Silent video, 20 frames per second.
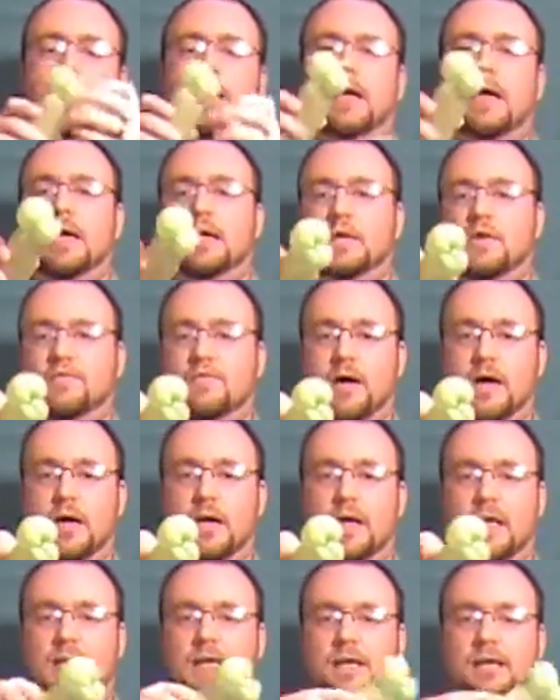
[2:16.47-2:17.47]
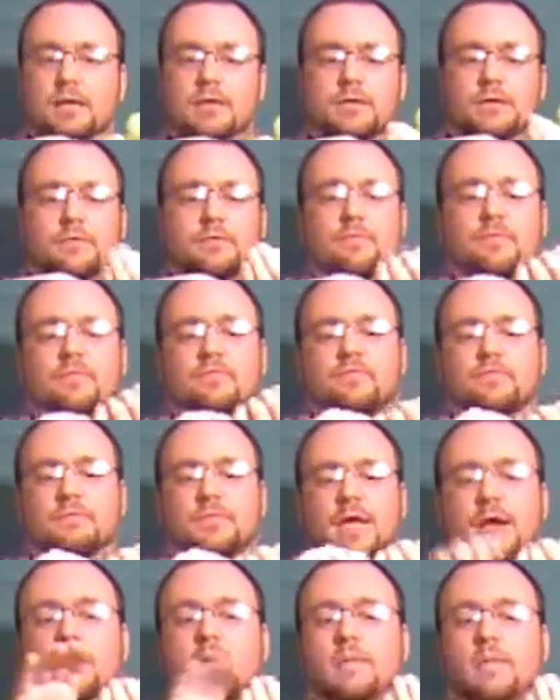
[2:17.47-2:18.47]
and you've got a hand. From
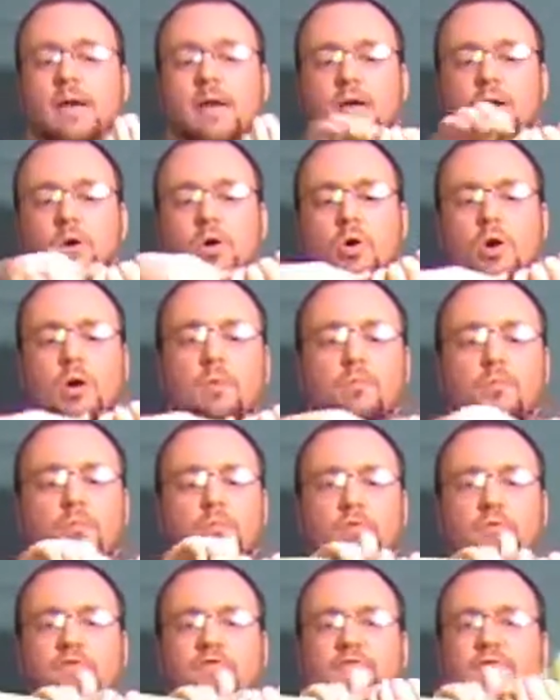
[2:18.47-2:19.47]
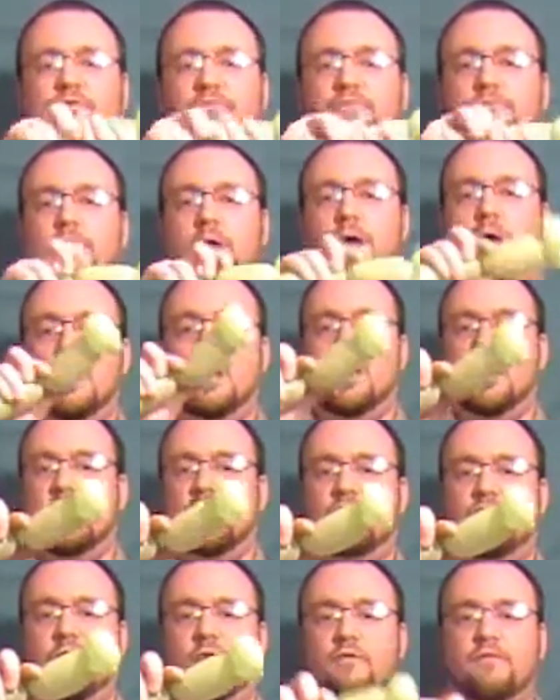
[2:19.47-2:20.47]
there, I make an arm, a
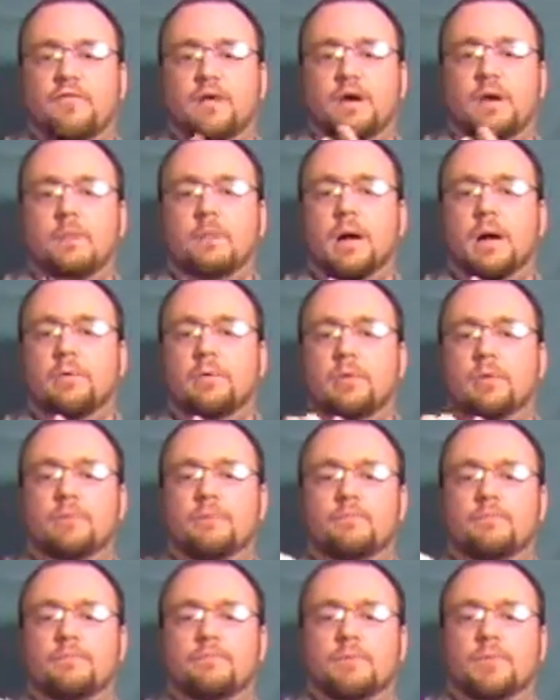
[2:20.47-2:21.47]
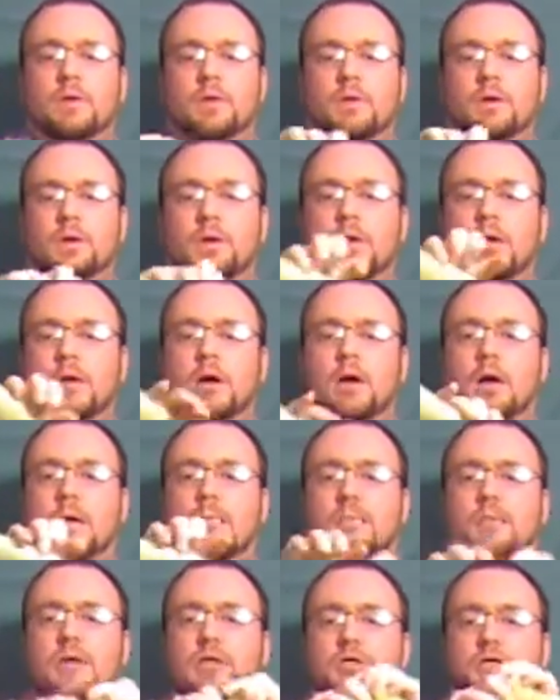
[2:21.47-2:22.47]
4-finger bubble, a
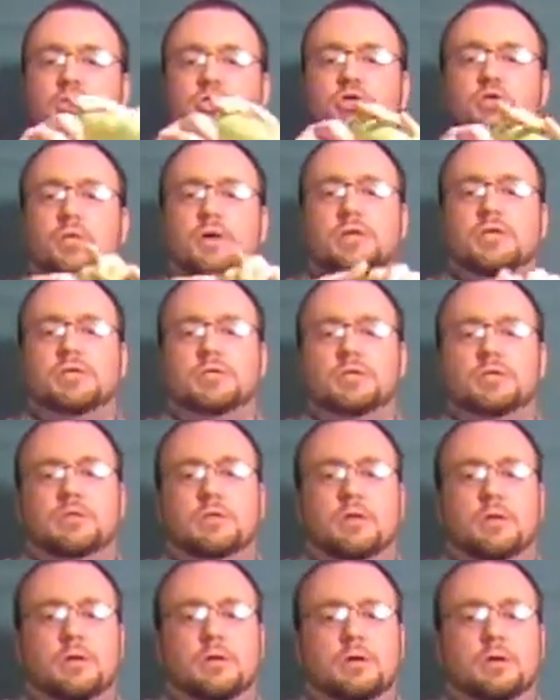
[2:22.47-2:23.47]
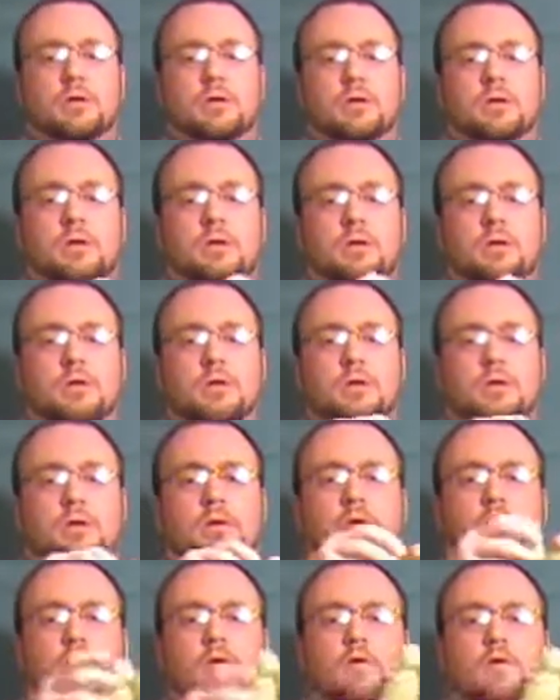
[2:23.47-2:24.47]
pinch twist
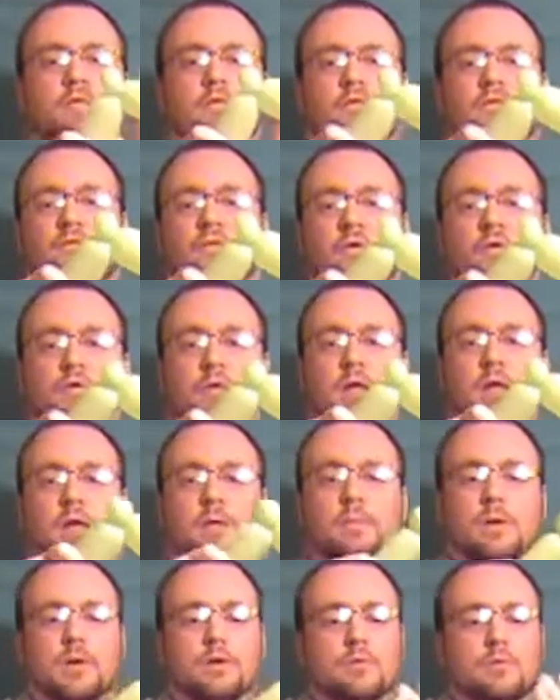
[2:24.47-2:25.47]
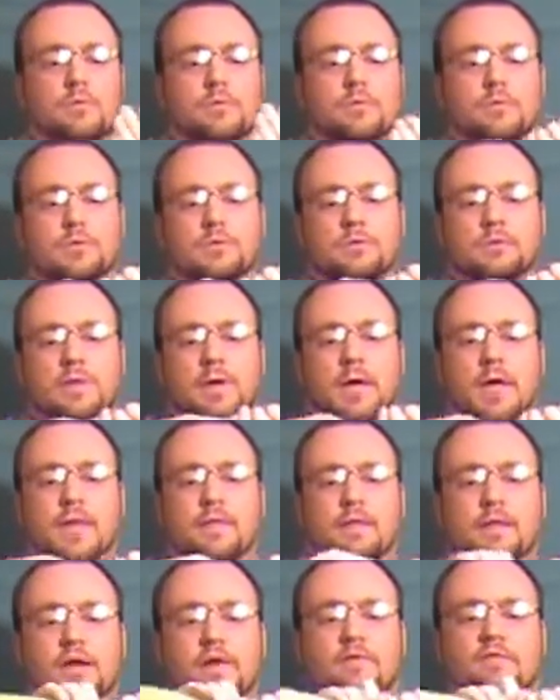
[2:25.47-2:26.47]
for the elbow,
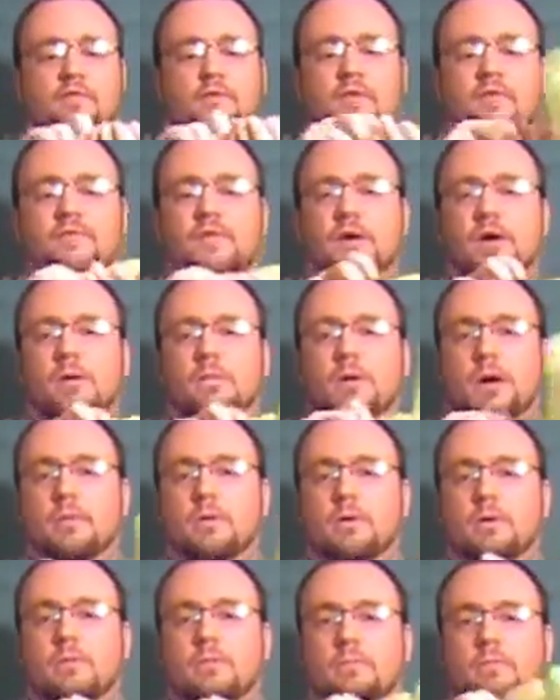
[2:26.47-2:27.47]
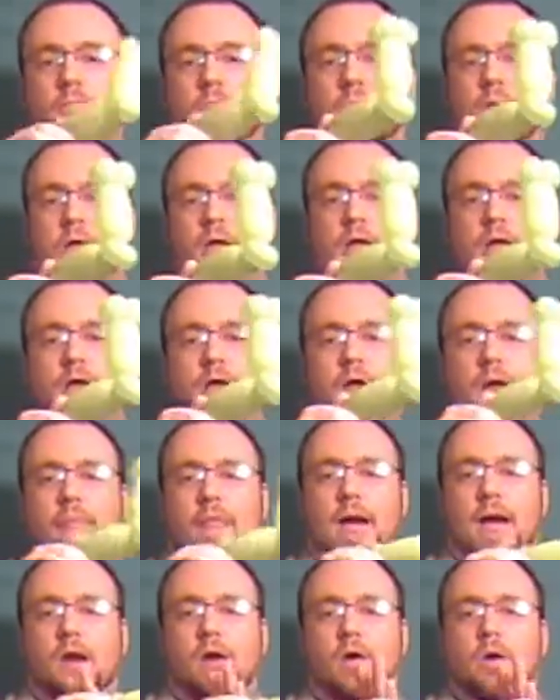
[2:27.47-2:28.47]
and then a 4-finger bubble, and
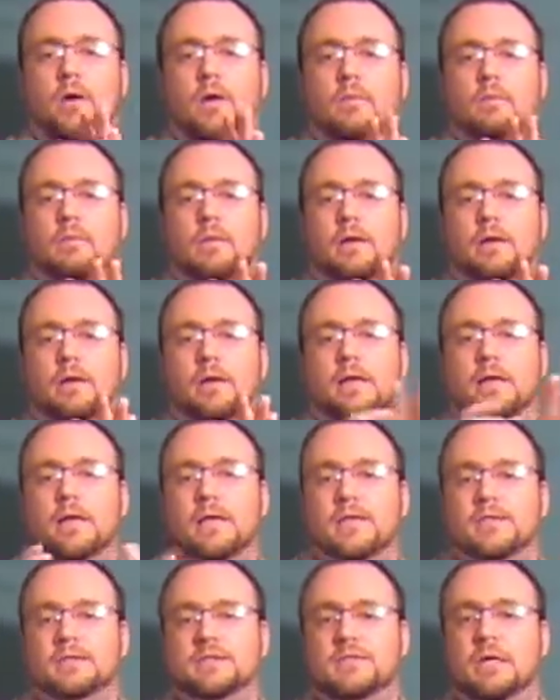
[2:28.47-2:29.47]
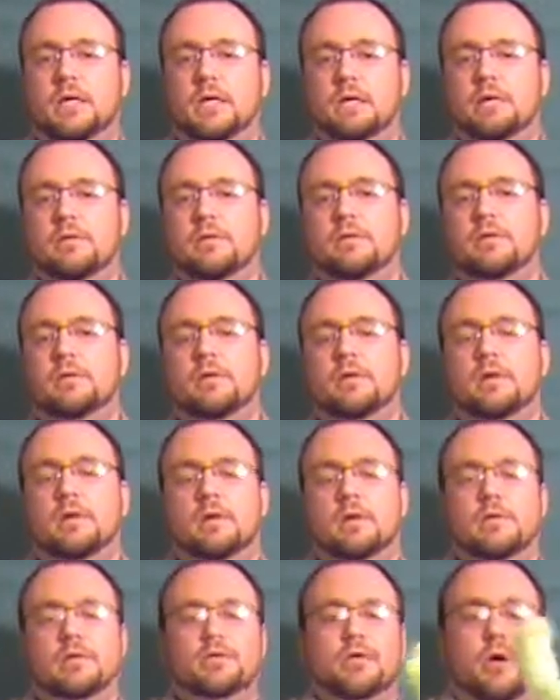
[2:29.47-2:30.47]
that arm is done.
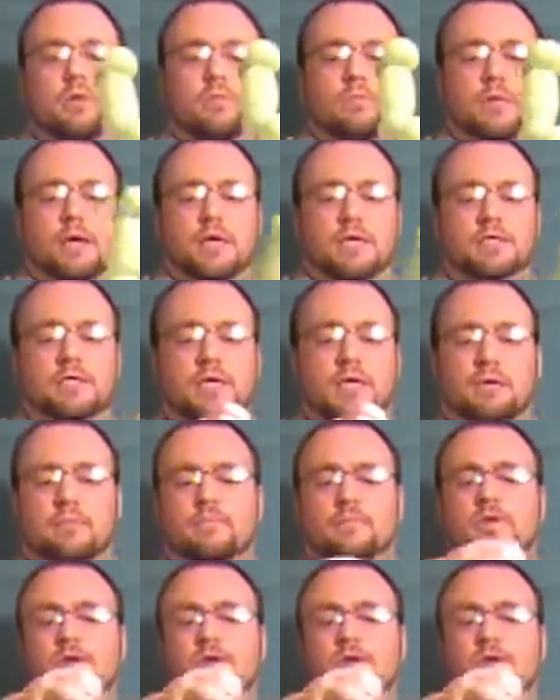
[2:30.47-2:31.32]
So, like I said,